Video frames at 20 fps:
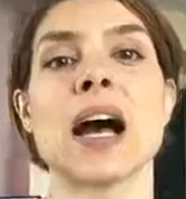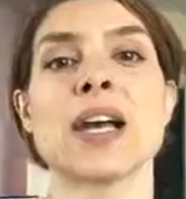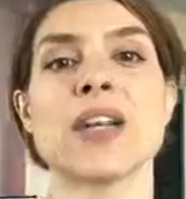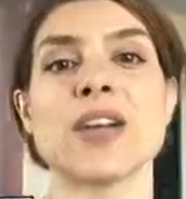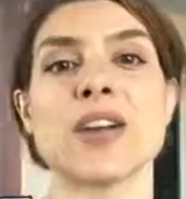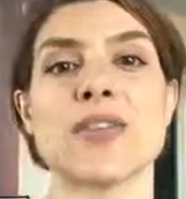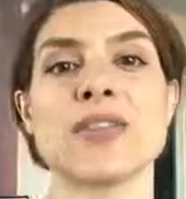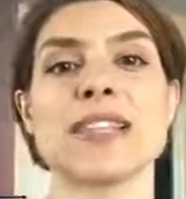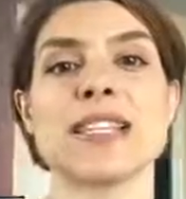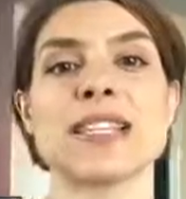
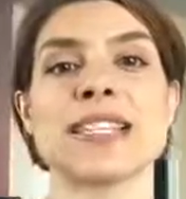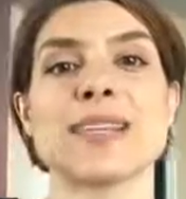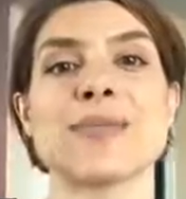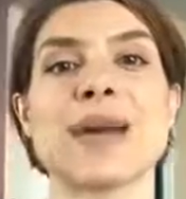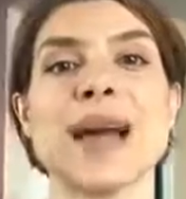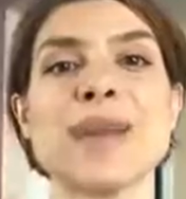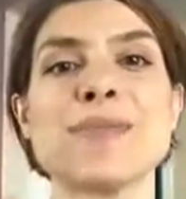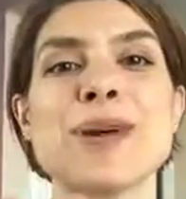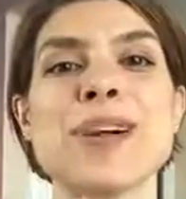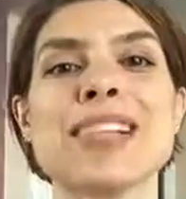nervous system.
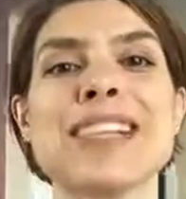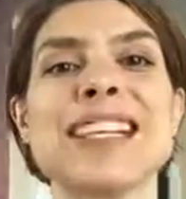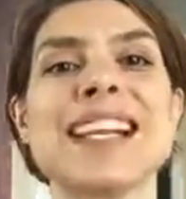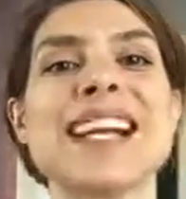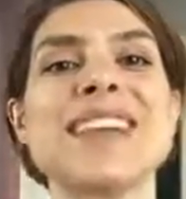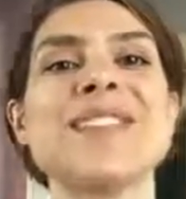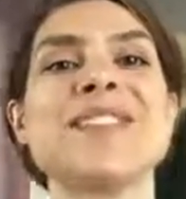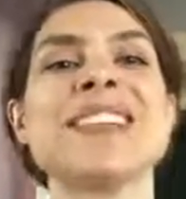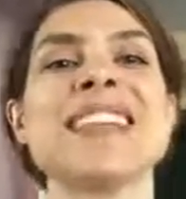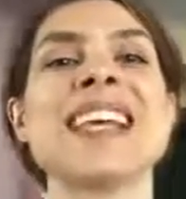Hi,
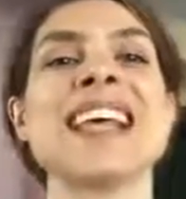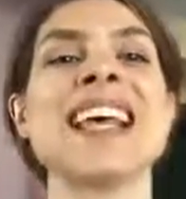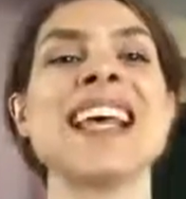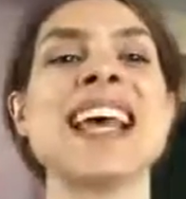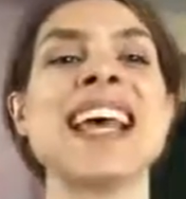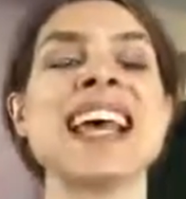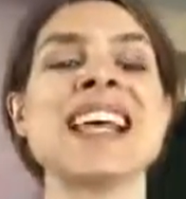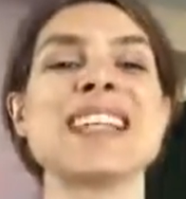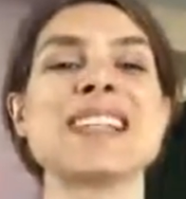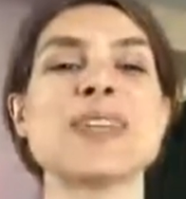Paulina.
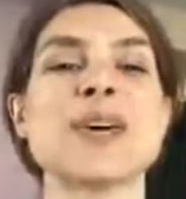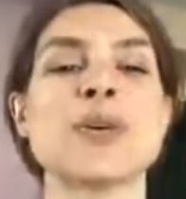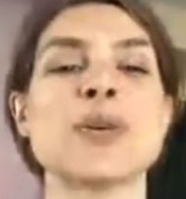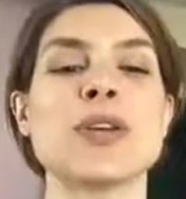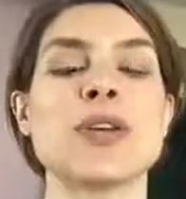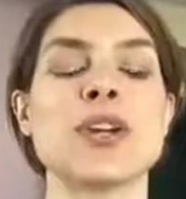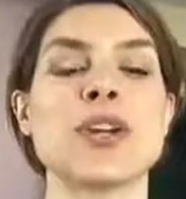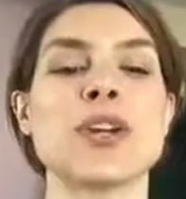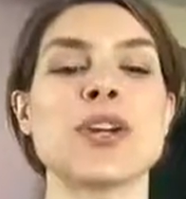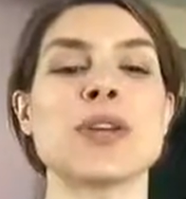So
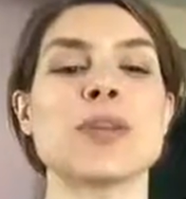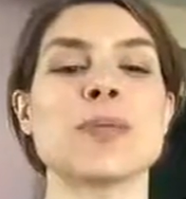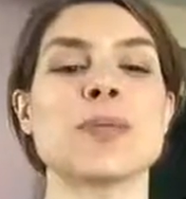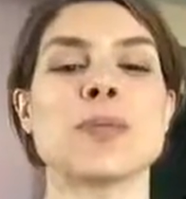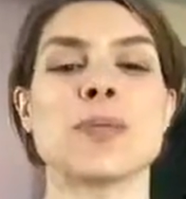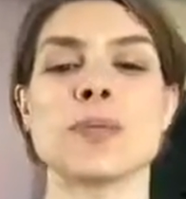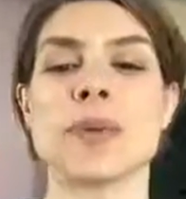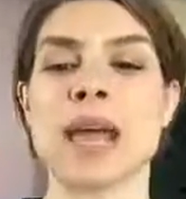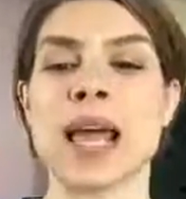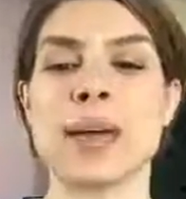you're
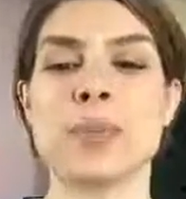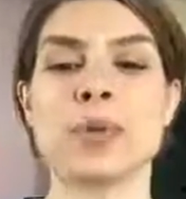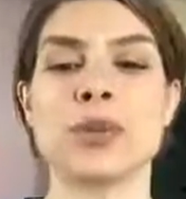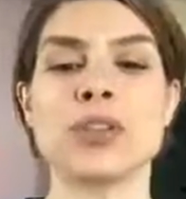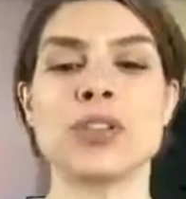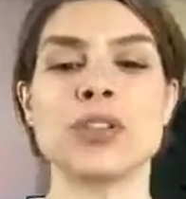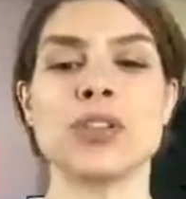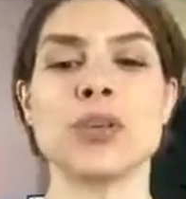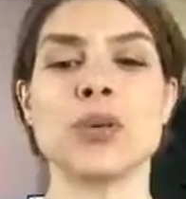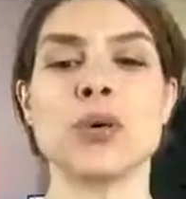able
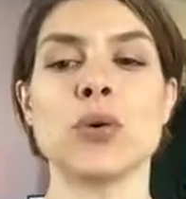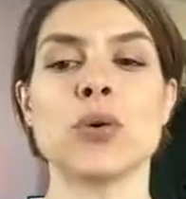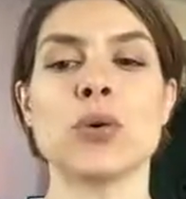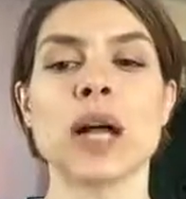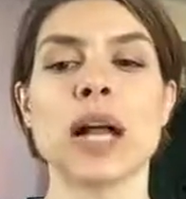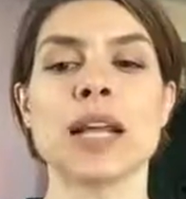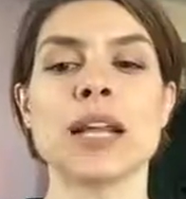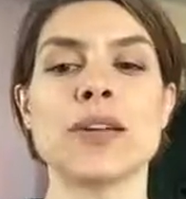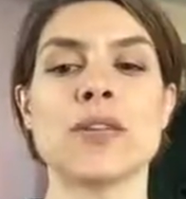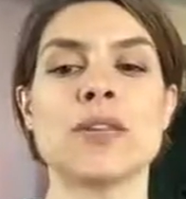to
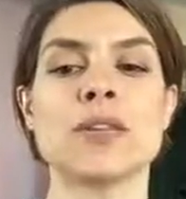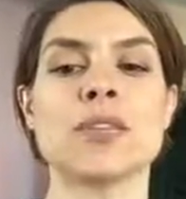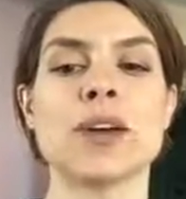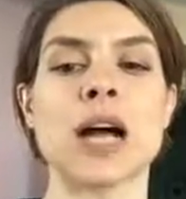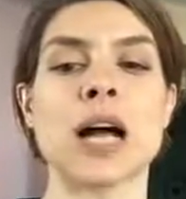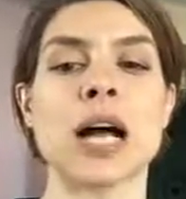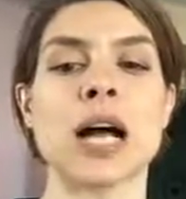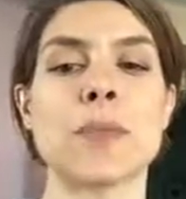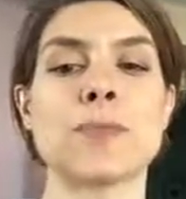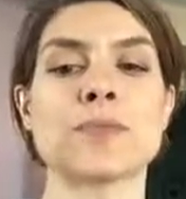kind of
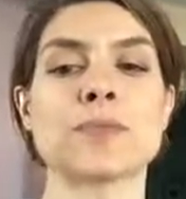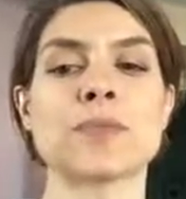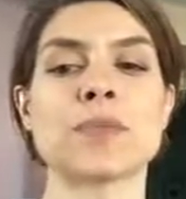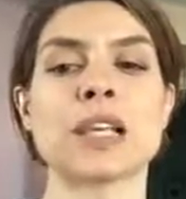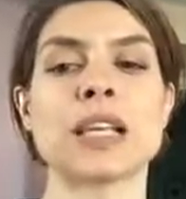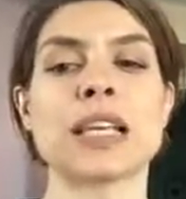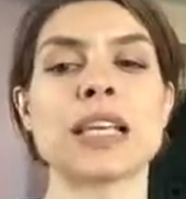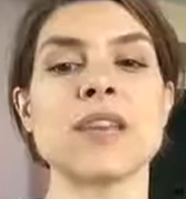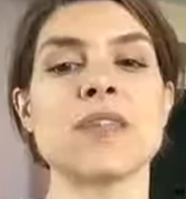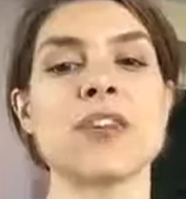
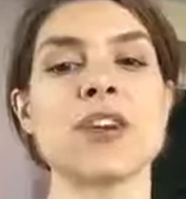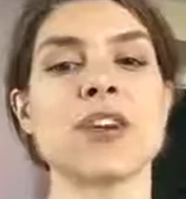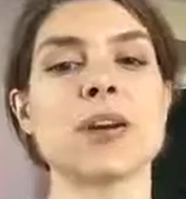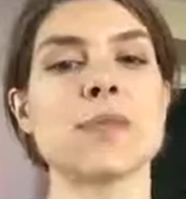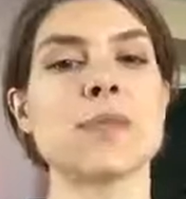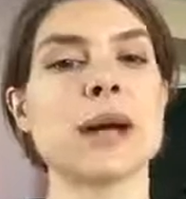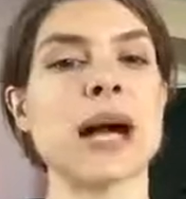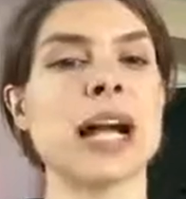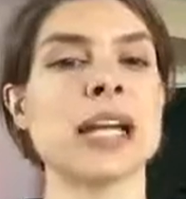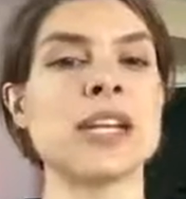give your
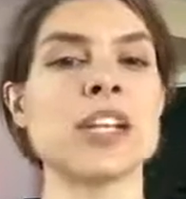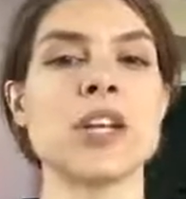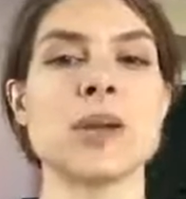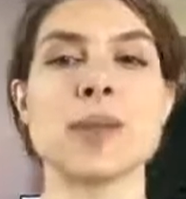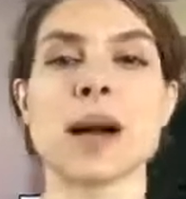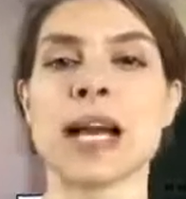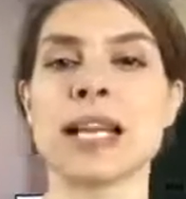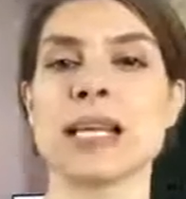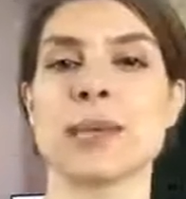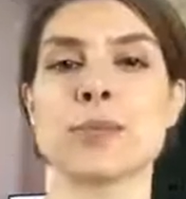mind and your
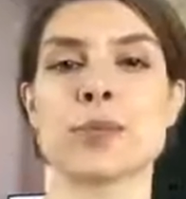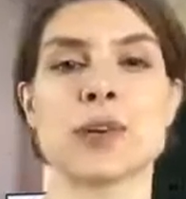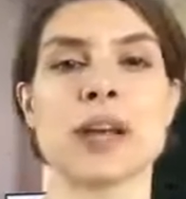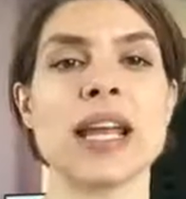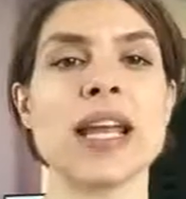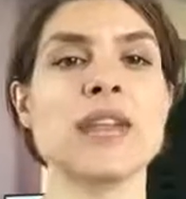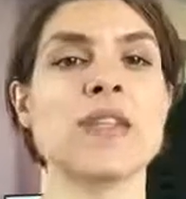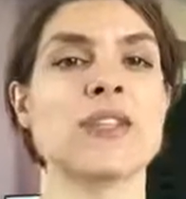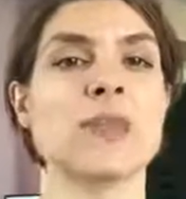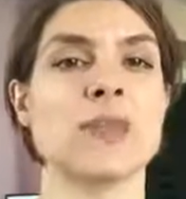body a
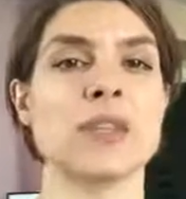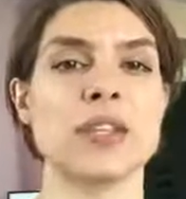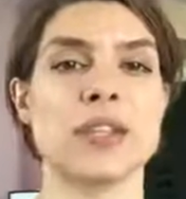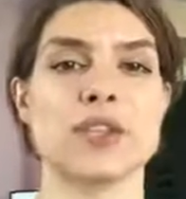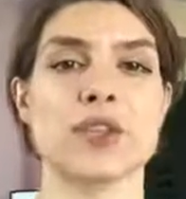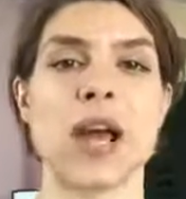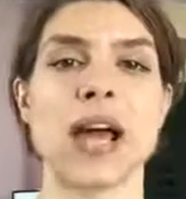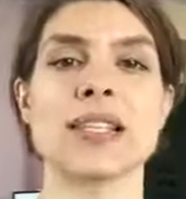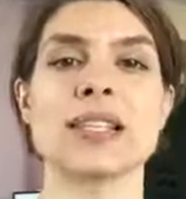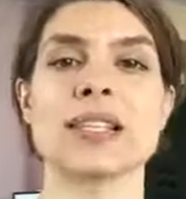break from the
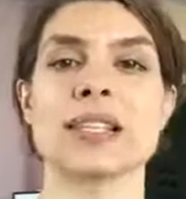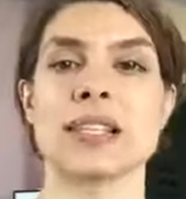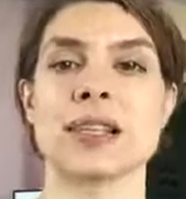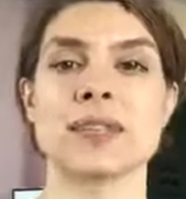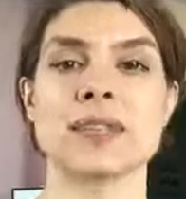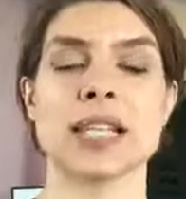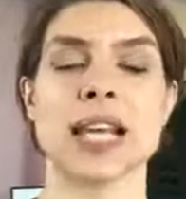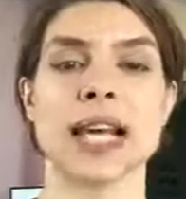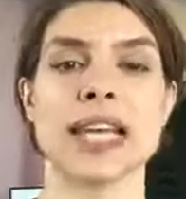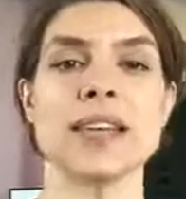stress
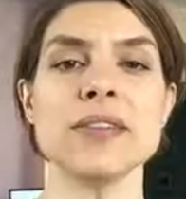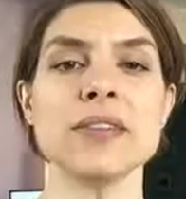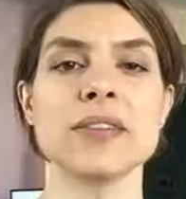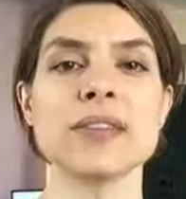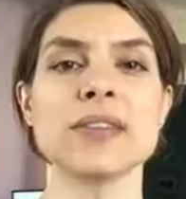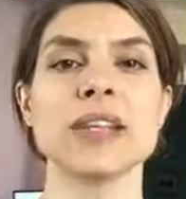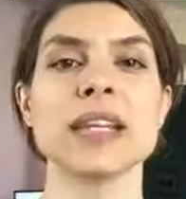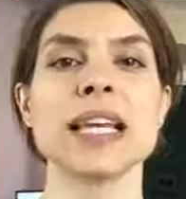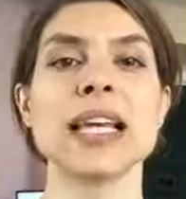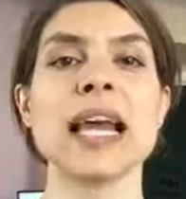of life.